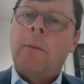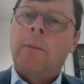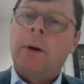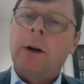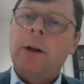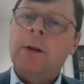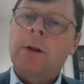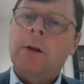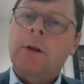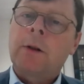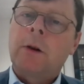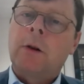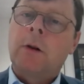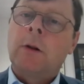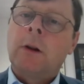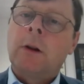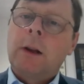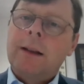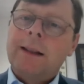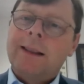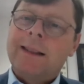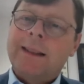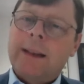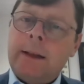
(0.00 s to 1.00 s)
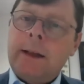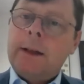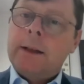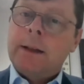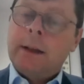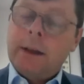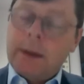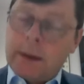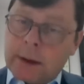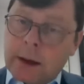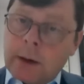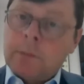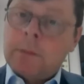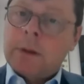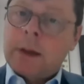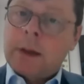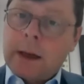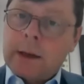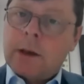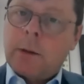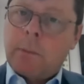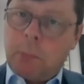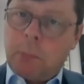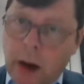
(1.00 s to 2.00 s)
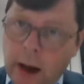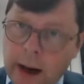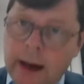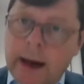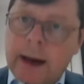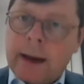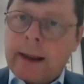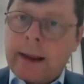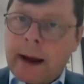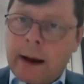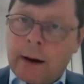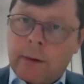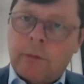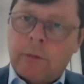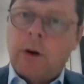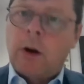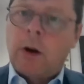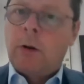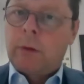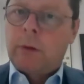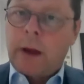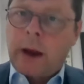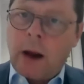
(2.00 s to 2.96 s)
Bristol, cities in some sense are playing that role.